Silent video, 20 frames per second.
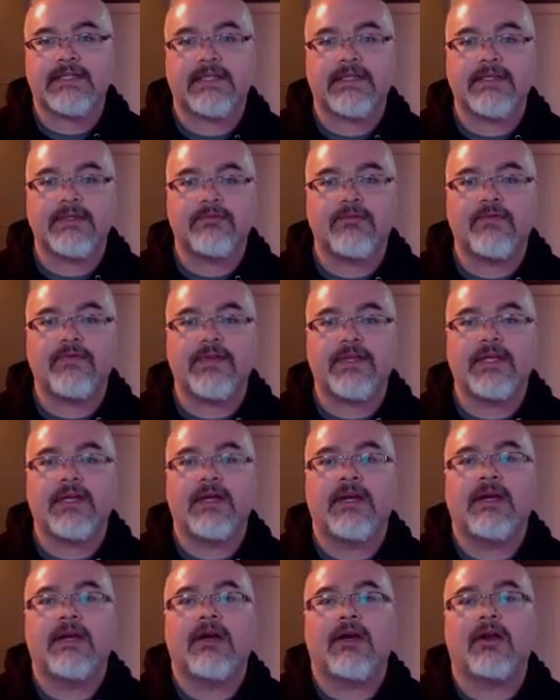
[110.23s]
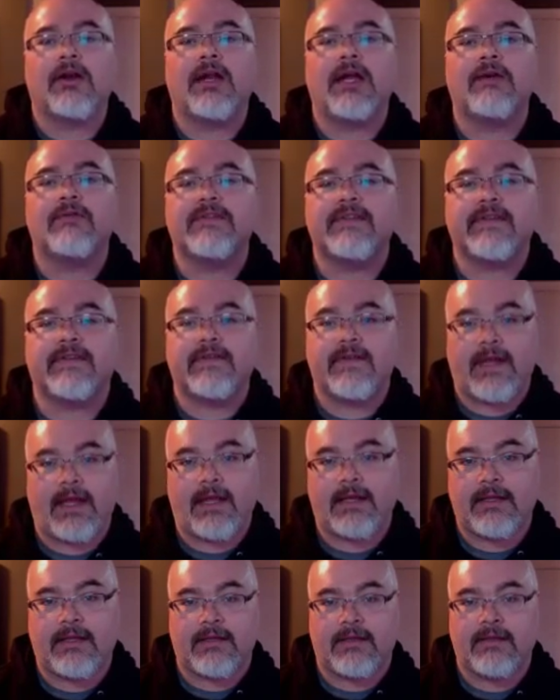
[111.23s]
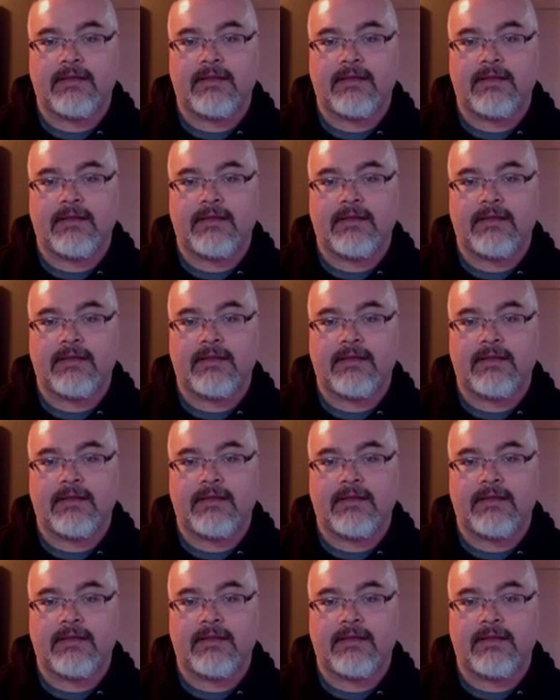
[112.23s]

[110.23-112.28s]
in this movie are outstanding